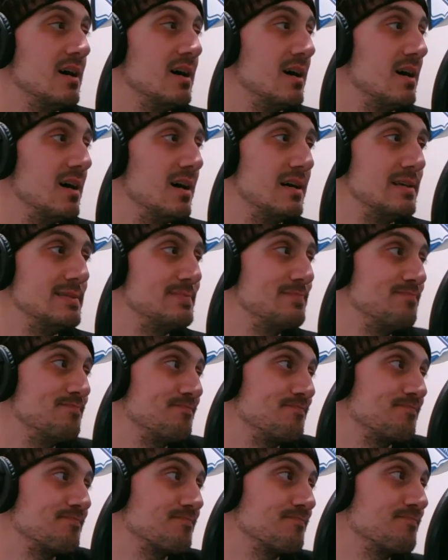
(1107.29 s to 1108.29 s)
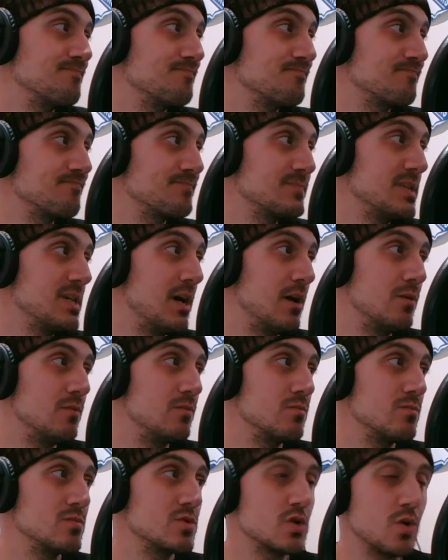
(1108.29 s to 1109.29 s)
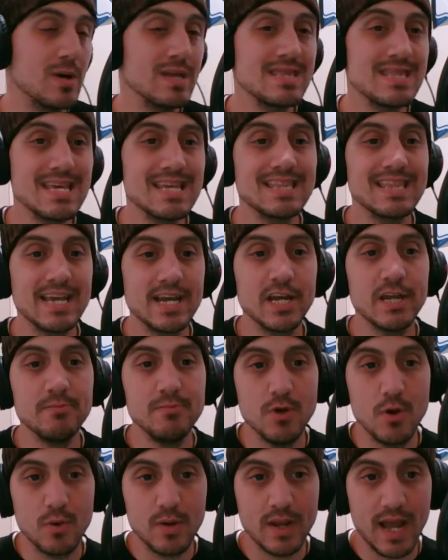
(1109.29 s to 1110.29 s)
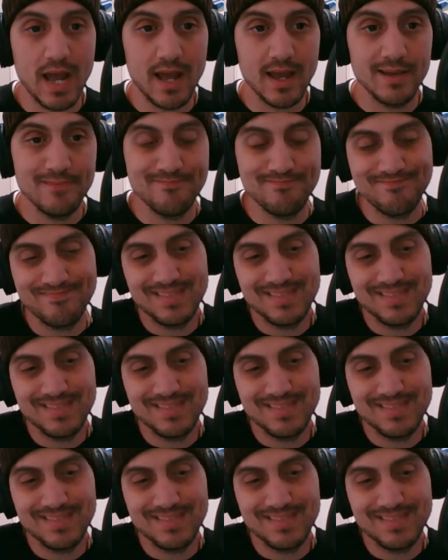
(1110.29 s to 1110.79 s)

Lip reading: So I think they're going to be okay.